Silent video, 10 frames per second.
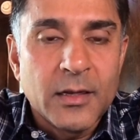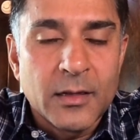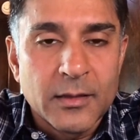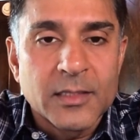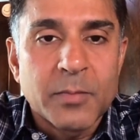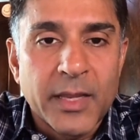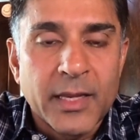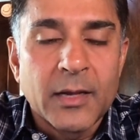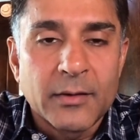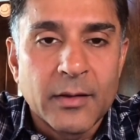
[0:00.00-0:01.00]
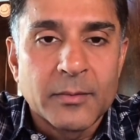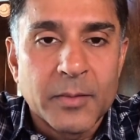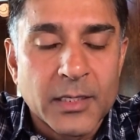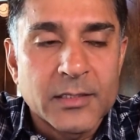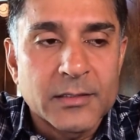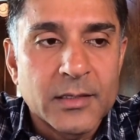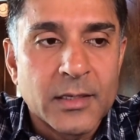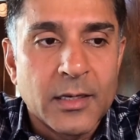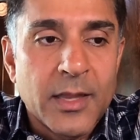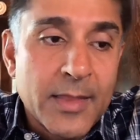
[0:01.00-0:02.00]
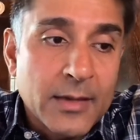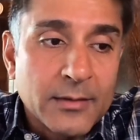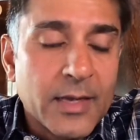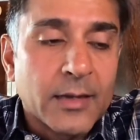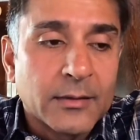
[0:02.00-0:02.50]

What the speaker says: that's playing out in other parts. And then,